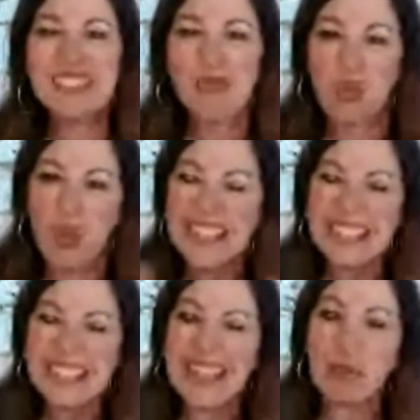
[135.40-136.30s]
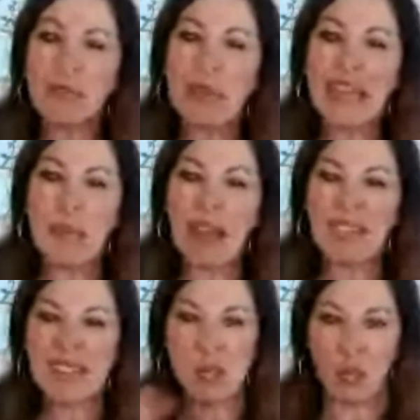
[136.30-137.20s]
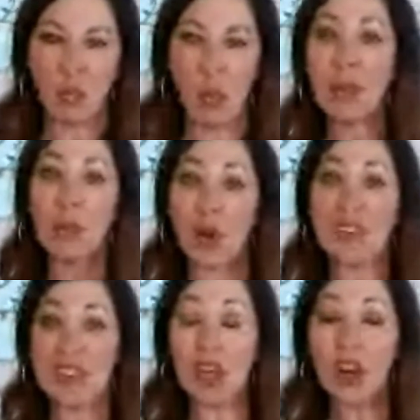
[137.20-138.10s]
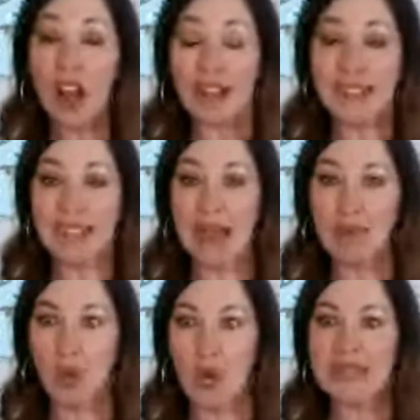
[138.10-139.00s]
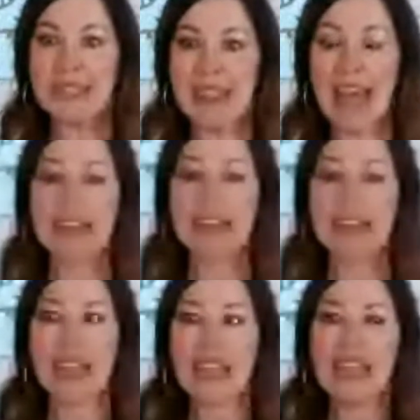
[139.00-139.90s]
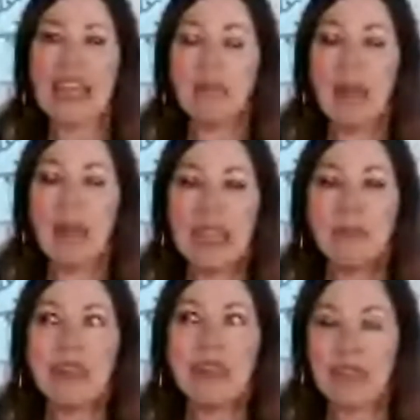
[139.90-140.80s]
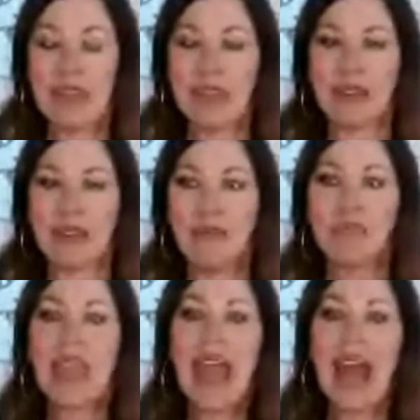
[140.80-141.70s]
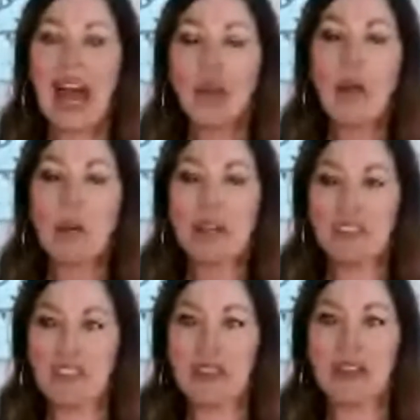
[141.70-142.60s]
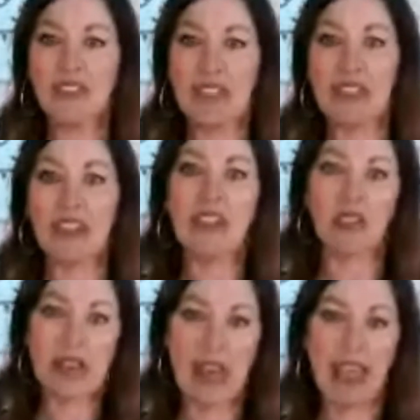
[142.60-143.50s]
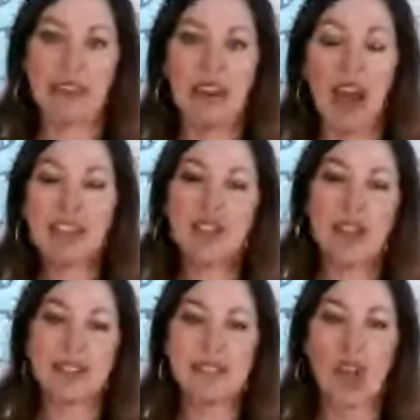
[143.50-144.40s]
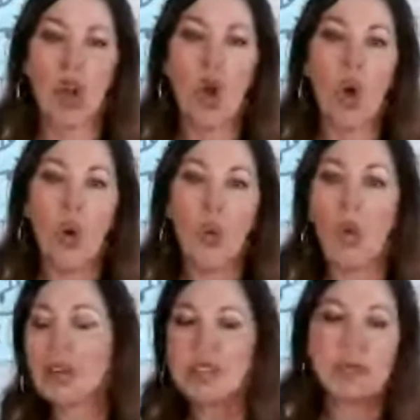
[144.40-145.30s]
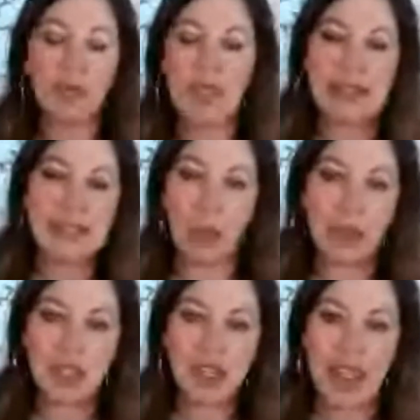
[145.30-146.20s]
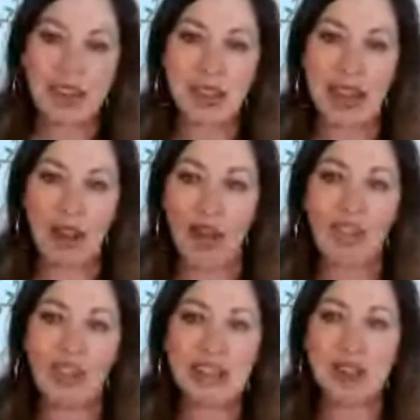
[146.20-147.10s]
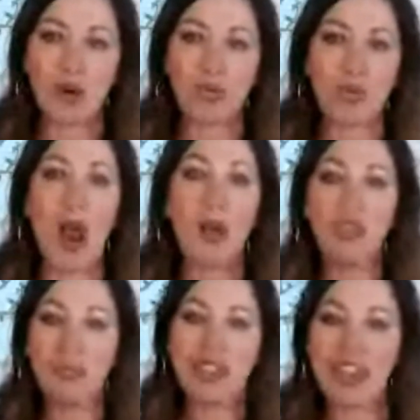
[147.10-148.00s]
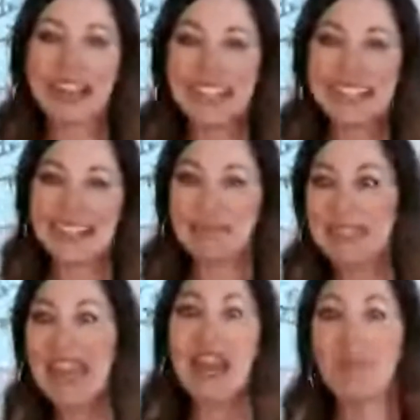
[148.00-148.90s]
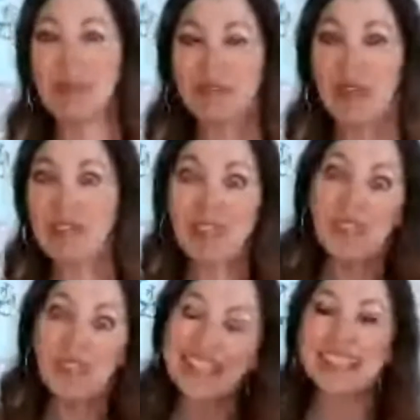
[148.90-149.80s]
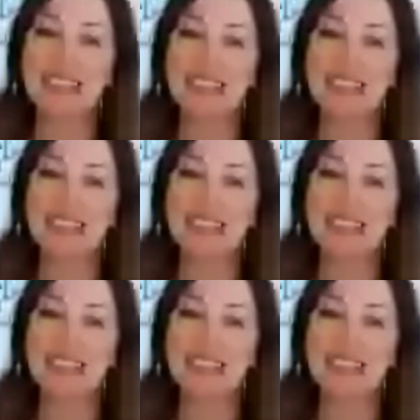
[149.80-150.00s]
resonated with me about this one word of the year concept was that it made me think, how do I want to feel at the end of every day? Not just what are some things I want to change, like all the things that are wrong with me that I need to set up and fix,